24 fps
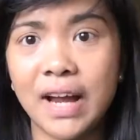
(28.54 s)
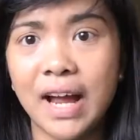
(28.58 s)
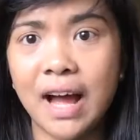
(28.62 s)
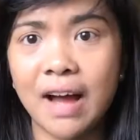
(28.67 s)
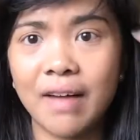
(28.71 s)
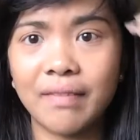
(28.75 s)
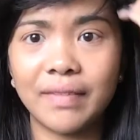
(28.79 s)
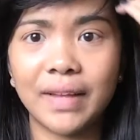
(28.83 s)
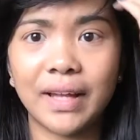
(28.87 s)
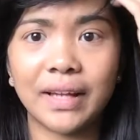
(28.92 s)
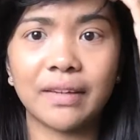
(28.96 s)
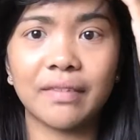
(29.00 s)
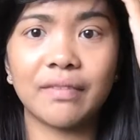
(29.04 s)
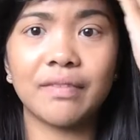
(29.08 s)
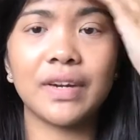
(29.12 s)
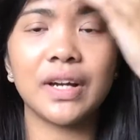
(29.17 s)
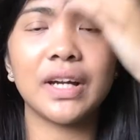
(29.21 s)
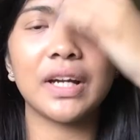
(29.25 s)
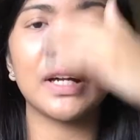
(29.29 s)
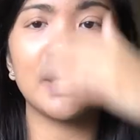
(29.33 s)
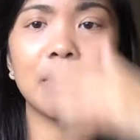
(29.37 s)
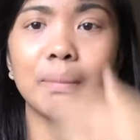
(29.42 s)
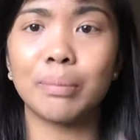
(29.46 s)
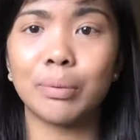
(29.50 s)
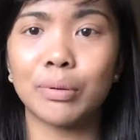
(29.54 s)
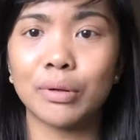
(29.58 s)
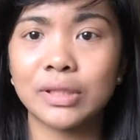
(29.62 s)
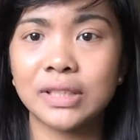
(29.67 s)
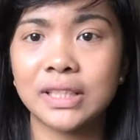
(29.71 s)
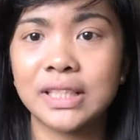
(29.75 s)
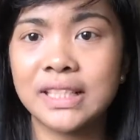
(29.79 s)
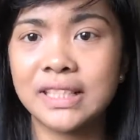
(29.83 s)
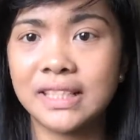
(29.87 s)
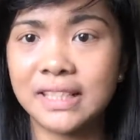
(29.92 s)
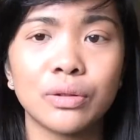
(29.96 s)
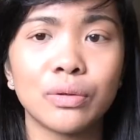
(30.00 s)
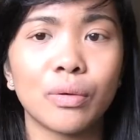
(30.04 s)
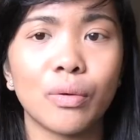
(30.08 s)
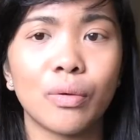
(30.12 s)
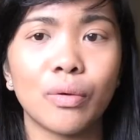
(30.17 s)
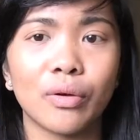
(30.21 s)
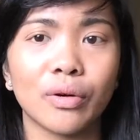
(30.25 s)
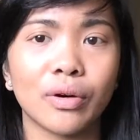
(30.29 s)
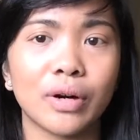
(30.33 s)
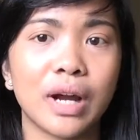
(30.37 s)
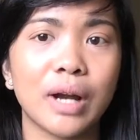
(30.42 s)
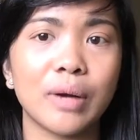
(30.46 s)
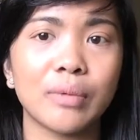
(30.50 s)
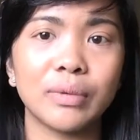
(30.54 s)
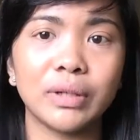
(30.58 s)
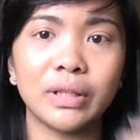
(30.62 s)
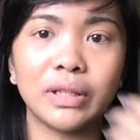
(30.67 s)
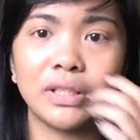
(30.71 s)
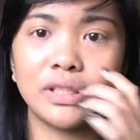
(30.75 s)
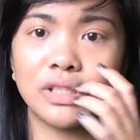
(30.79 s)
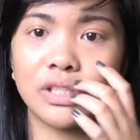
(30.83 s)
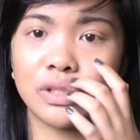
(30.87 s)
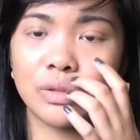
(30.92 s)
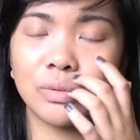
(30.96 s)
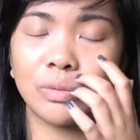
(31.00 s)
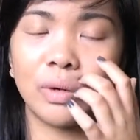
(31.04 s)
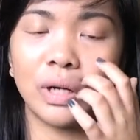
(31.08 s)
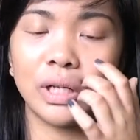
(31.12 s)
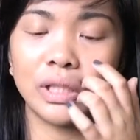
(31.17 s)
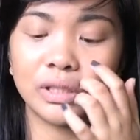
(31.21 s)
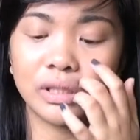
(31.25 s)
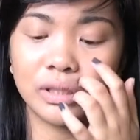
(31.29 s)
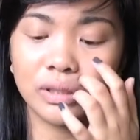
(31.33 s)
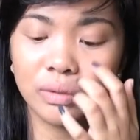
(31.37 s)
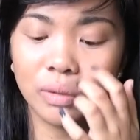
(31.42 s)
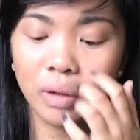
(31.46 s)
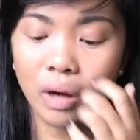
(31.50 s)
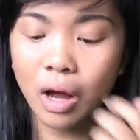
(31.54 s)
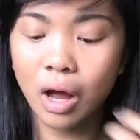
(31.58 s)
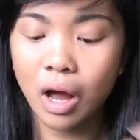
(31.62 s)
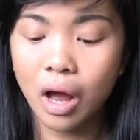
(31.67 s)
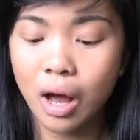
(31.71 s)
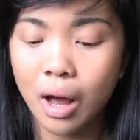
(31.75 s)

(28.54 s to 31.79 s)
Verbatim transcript: I have like a very important do, or I really just want to,